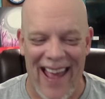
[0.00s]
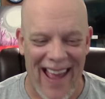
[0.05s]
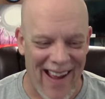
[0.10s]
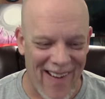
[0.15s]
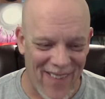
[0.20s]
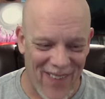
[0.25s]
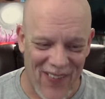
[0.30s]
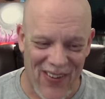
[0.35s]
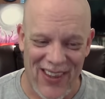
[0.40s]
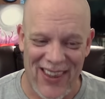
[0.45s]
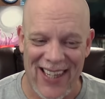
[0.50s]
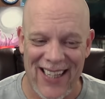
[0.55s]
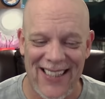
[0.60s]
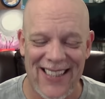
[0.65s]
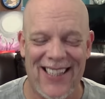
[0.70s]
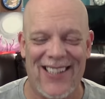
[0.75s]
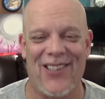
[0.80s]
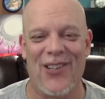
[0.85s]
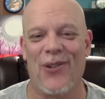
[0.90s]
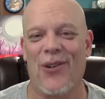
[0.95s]

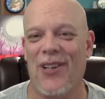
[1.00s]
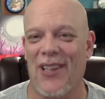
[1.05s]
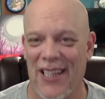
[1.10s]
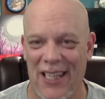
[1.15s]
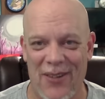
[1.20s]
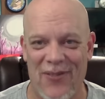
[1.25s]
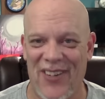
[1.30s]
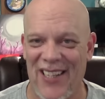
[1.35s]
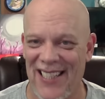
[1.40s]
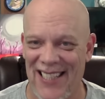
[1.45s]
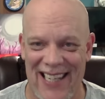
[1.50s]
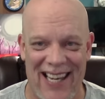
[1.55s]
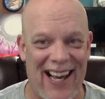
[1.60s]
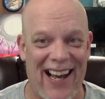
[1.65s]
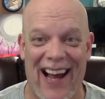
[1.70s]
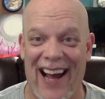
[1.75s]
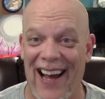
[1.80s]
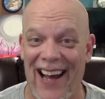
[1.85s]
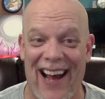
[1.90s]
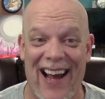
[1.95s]
Everything to do with
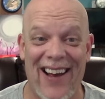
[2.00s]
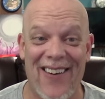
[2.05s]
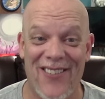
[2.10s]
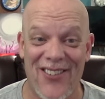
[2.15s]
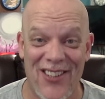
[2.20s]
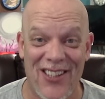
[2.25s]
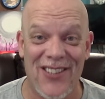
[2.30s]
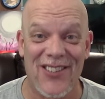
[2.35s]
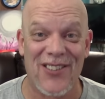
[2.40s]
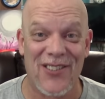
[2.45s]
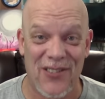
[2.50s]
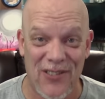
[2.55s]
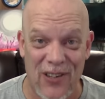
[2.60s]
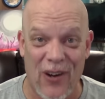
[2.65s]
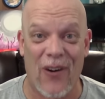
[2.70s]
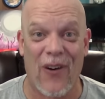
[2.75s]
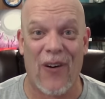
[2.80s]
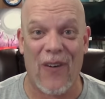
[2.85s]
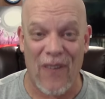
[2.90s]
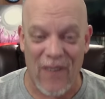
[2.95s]
DBZ, I am just
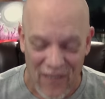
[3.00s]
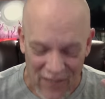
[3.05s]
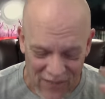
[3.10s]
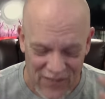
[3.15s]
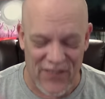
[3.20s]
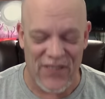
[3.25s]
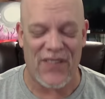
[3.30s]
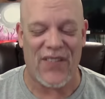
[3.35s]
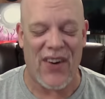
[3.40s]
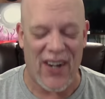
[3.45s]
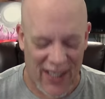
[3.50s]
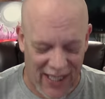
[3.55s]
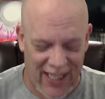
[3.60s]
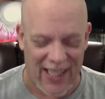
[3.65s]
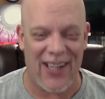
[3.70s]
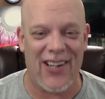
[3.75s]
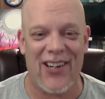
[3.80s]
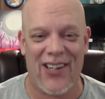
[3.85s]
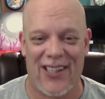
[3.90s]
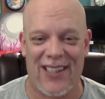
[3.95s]
so
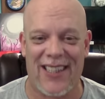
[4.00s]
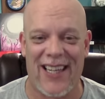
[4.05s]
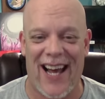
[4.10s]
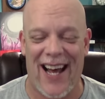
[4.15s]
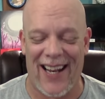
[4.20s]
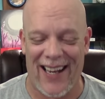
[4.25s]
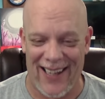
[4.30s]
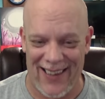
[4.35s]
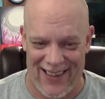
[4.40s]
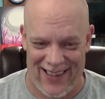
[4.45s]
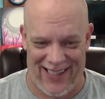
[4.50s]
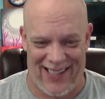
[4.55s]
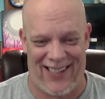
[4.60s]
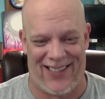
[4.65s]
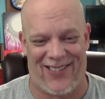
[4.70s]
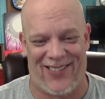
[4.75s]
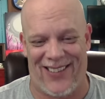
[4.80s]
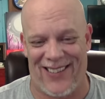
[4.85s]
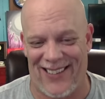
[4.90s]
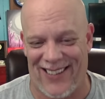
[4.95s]
fucking hooked on it.
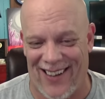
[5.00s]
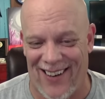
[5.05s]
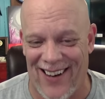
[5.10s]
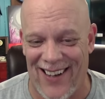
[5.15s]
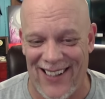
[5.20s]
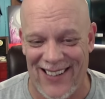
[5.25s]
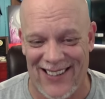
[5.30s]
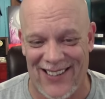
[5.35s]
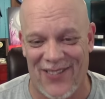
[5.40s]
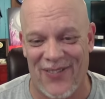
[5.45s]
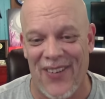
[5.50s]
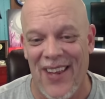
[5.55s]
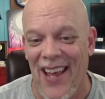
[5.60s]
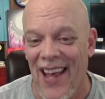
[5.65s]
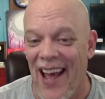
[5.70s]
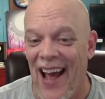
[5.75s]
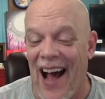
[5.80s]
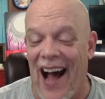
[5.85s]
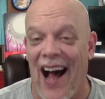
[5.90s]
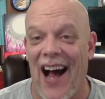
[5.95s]
This was awesome.
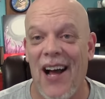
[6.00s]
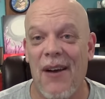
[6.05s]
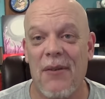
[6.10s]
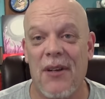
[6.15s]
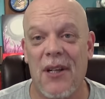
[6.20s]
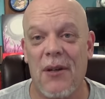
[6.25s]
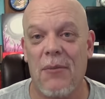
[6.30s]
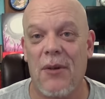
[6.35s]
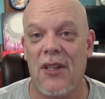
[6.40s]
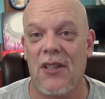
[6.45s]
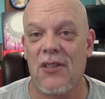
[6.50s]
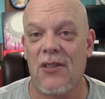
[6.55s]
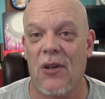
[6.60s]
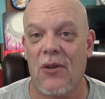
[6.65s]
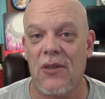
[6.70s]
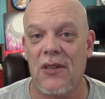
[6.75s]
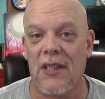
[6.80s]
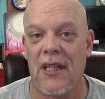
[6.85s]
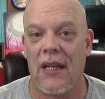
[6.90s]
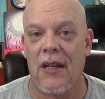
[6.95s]
I'm going to be
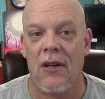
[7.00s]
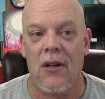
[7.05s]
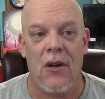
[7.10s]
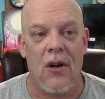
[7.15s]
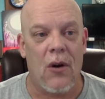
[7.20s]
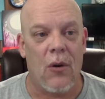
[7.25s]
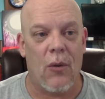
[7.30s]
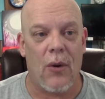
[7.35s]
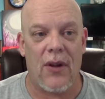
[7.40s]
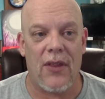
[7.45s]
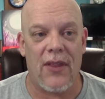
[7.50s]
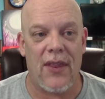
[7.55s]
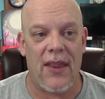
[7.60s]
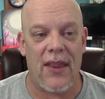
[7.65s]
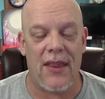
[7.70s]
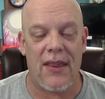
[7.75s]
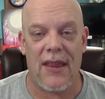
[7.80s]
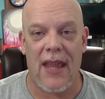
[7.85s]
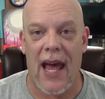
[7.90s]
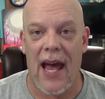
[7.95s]
so sick.
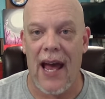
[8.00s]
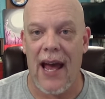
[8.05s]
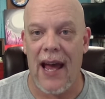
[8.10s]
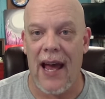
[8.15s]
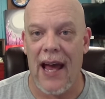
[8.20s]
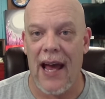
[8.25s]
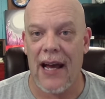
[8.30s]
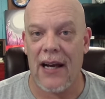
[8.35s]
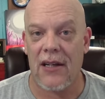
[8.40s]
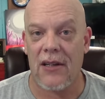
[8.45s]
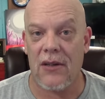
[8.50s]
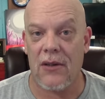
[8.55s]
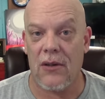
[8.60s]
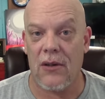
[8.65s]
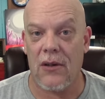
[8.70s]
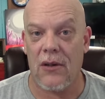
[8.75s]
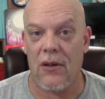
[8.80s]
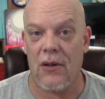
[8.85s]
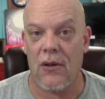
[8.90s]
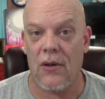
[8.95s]
When they
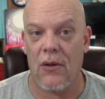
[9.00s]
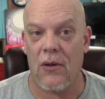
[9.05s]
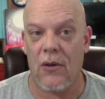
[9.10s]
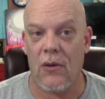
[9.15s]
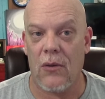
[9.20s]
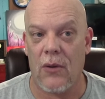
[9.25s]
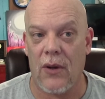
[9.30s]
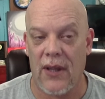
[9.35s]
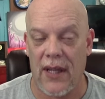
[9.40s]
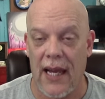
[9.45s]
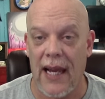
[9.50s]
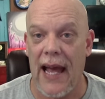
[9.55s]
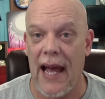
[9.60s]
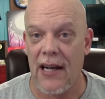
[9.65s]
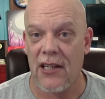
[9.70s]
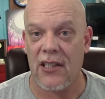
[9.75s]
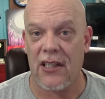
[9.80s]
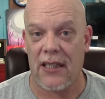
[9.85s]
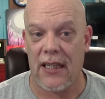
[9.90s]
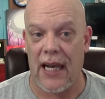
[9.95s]

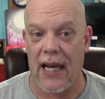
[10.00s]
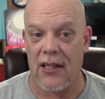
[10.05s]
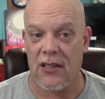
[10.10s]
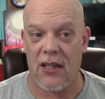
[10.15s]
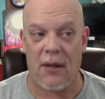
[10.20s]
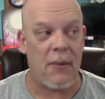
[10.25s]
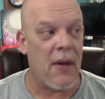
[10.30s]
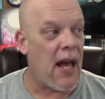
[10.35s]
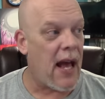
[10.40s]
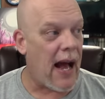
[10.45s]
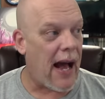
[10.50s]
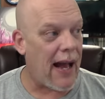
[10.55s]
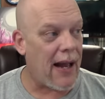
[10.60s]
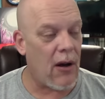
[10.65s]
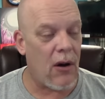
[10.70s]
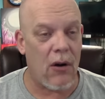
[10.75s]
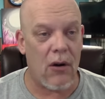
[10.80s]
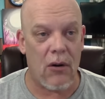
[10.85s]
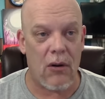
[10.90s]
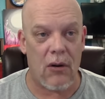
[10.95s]
actually catch up, I
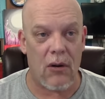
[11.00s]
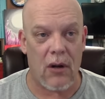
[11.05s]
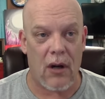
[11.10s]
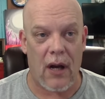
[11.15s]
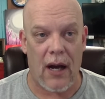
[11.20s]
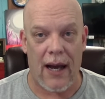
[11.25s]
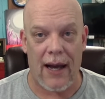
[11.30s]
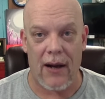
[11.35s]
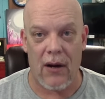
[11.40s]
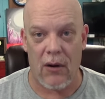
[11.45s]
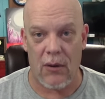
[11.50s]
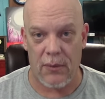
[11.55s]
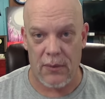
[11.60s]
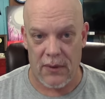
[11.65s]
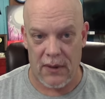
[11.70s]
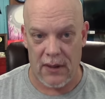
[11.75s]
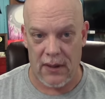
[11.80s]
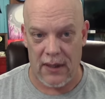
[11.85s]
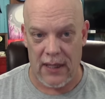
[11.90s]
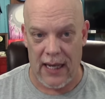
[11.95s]

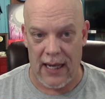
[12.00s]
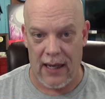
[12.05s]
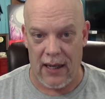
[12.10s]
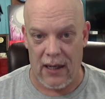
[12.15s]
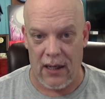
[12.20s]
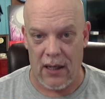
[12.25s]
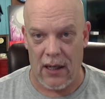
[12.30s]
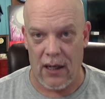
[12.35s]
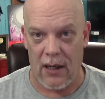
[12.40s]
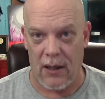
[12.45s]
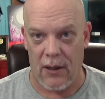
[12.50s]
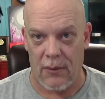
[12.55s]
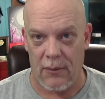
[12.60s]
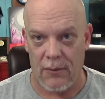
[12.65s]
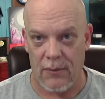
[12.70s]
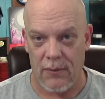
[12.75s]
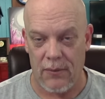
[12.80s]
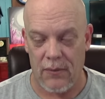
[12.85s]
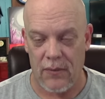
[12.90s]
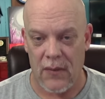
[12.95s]
hope that,
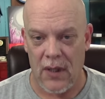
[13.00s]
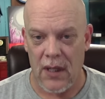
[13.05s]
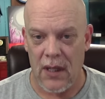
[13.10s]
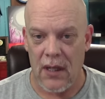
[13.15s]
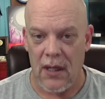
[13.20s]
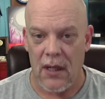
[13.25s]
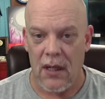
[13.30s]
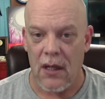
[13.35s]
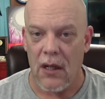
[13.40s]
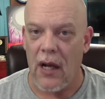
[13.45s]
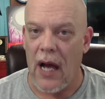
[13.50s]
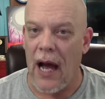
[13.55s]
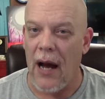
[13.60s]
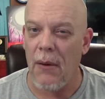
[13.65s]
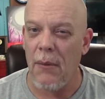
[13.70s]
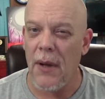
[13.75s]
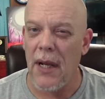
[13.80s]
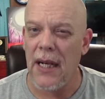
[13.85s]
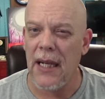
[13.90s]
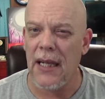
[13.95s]

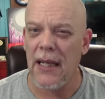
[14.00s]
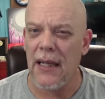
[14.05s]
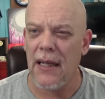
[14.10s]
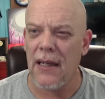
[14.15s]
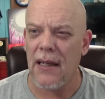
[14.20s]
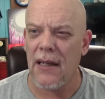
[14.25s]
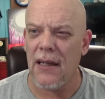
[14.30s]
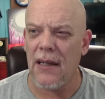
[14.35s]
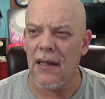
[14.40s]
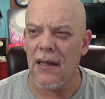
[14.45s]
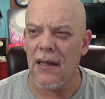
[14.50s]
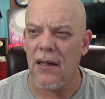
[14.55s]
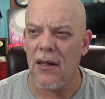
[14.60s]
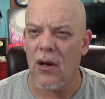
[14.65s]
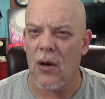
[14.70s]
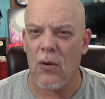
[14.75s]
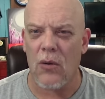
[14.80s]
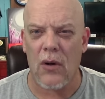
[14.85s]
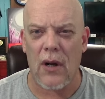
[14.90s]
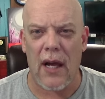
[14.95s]
how many
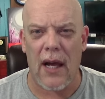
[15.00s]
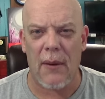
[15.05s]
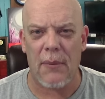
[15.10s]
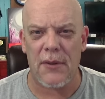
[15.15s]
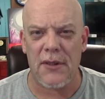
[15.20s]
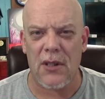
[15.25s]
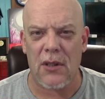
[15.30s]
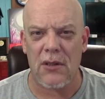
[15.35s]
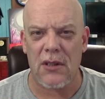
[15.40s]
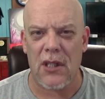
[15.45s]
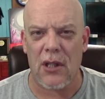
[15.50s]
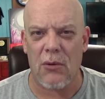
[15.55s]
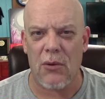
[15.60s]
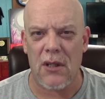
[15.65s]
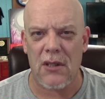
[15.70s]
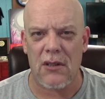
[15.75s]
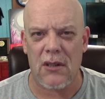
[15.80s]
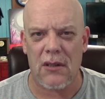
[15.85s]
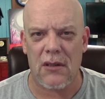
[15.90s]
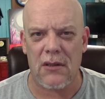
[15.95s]
episodes of the
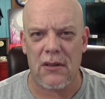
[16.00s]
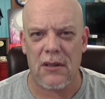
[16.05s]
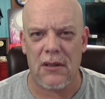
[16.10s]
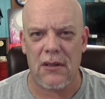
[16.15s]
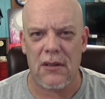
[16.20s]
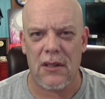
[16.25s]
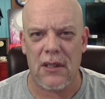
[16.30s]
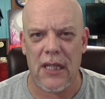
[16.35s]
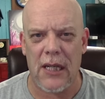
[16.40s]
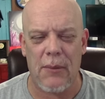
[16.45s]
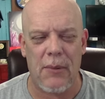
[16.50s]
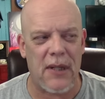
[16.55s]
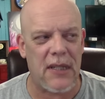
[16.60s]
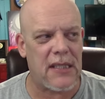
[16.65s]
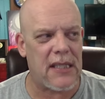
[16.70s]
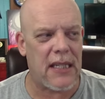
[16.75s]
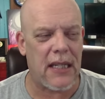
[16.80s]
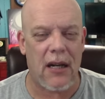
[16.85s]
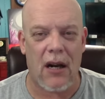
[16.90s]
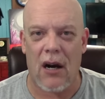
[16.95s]
original
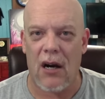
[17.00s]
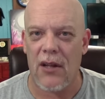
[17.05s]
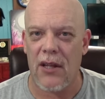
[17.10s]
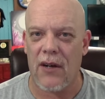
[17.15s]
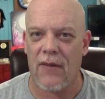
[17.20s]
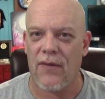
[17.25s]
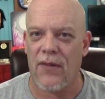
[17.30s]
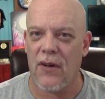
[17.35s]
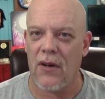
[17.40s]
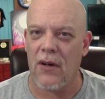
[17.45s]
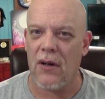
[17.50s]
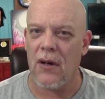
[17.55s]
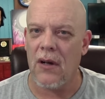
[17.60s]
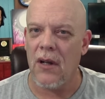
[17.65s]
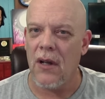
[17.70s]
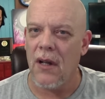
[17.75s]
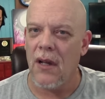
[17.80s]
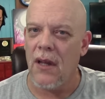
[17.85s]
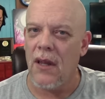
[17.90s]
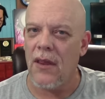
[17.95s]
DBZ are there for
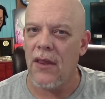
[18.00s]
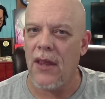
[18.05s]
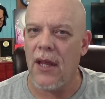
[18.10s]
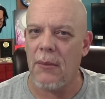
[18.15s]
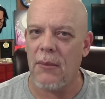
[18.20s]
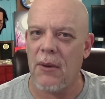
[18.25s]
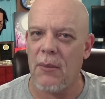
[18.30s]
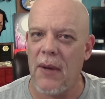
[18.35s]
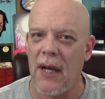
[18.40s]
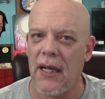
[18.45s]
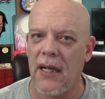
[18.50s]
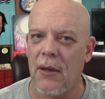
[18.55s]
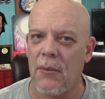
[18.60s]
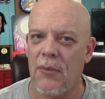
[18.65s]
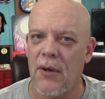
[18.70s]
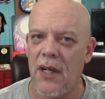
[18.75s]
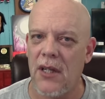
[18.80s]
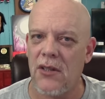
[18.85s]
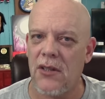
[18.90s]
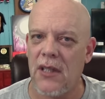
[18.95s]
them to make
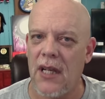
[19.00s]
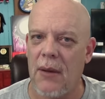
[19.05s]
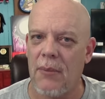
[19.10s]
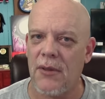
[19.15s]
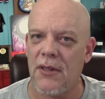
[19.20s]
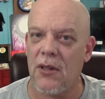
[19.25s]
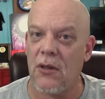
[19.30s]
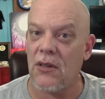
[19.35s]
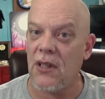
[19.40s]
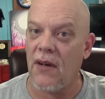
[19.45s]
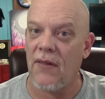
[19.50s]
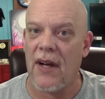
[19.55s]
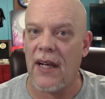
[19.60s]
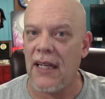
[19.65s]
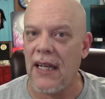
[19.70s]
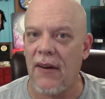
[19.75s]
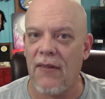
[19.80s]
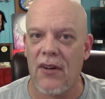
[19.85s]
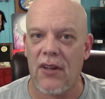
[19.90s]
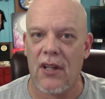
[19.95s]
abridged episodes of?
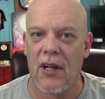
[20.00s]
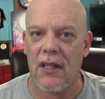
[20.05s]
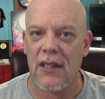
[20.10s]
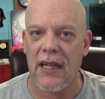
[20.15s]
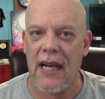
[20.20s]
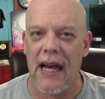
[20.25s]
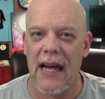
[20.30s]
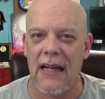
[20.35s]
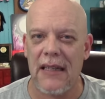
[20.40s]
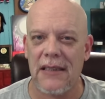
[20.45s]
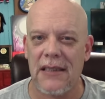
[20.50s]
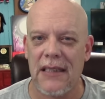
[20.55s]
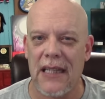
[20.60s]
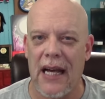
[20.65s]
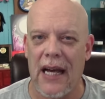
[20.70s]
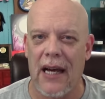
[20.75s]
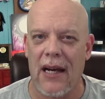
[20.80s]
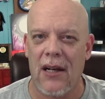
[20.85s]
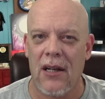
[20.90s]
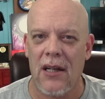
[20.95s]
I never thought to ask
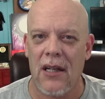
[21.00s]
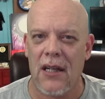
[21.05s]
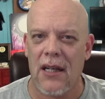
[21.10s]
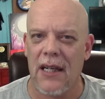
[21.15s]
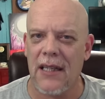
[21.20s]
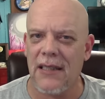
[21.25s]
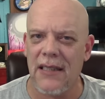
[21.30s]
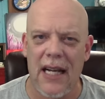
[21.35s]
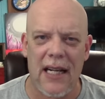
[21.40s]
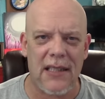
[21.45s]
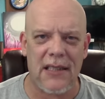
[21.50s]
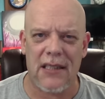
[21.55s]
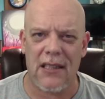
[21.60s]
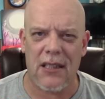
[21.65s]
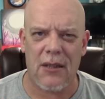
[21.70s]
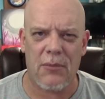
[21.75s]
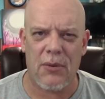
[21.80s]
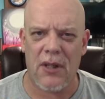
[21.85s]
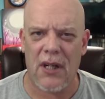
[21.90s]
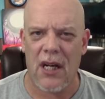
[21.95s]
that. It's not
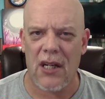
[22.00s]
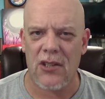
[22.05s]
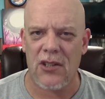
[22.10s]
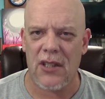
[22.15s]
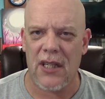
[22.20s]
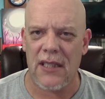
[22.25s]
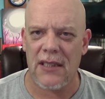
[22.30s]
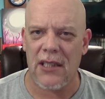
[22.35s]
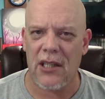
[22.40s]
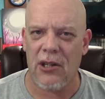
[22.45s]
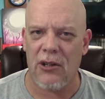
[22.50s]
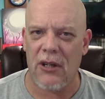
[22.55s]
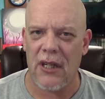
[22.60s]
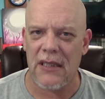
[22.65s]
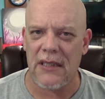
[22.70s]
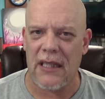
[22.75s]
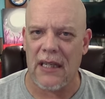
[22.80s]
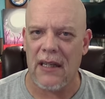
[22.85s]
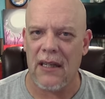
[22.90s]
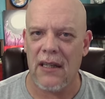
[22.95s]
still in production, is it, or
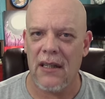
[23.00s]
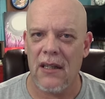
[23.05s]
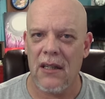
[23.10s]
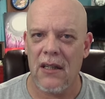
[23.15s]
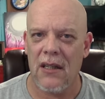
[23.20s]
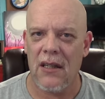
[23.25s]
is it?